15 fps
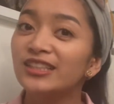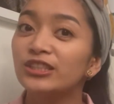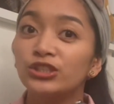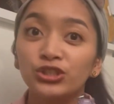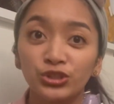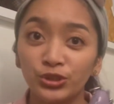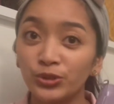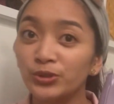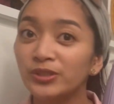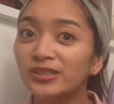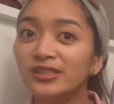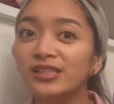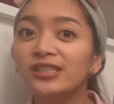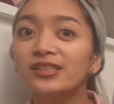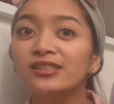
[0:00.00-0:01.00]
sure
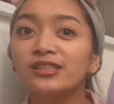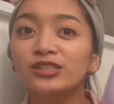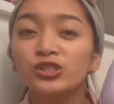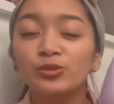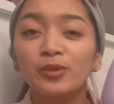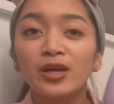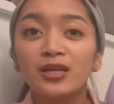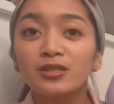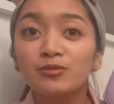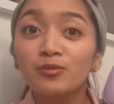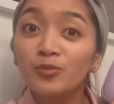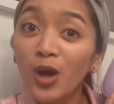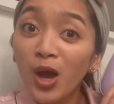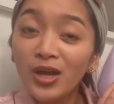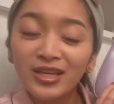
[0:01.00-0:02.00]
indeed. And so my husband
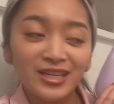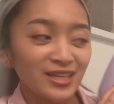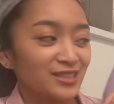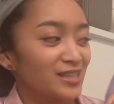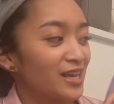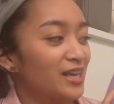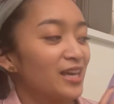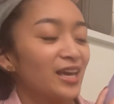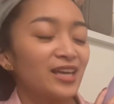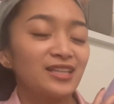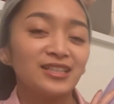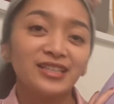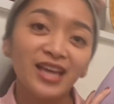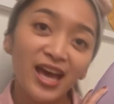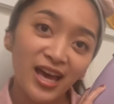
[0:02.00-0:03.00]
bought it. And
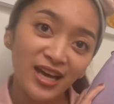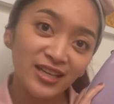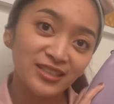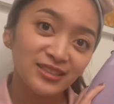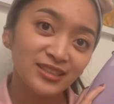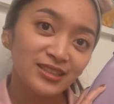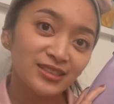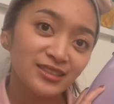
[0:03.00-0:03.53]
again,